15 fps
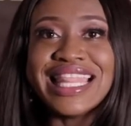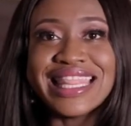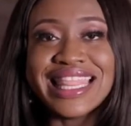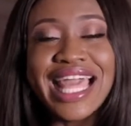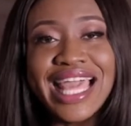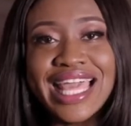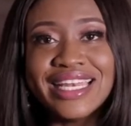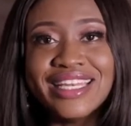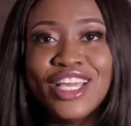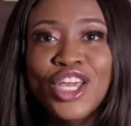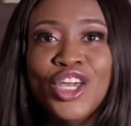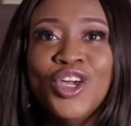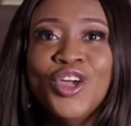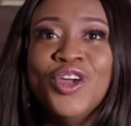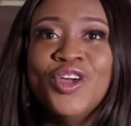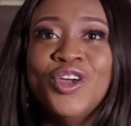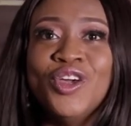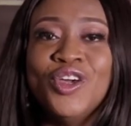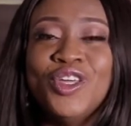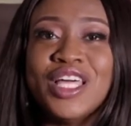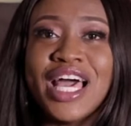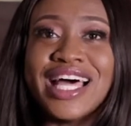Then,
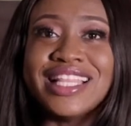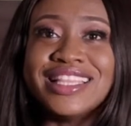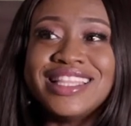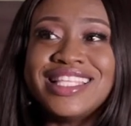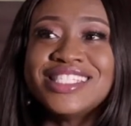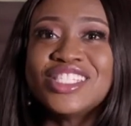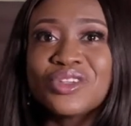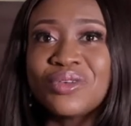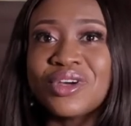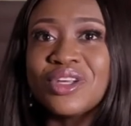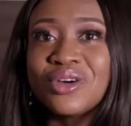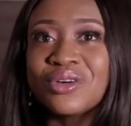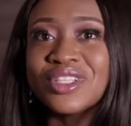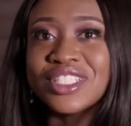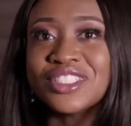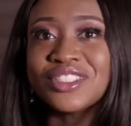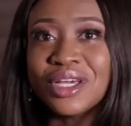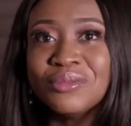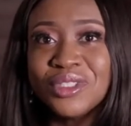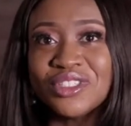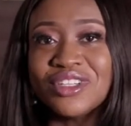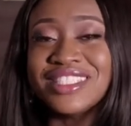and these critical
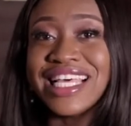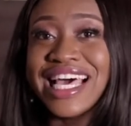assumptions,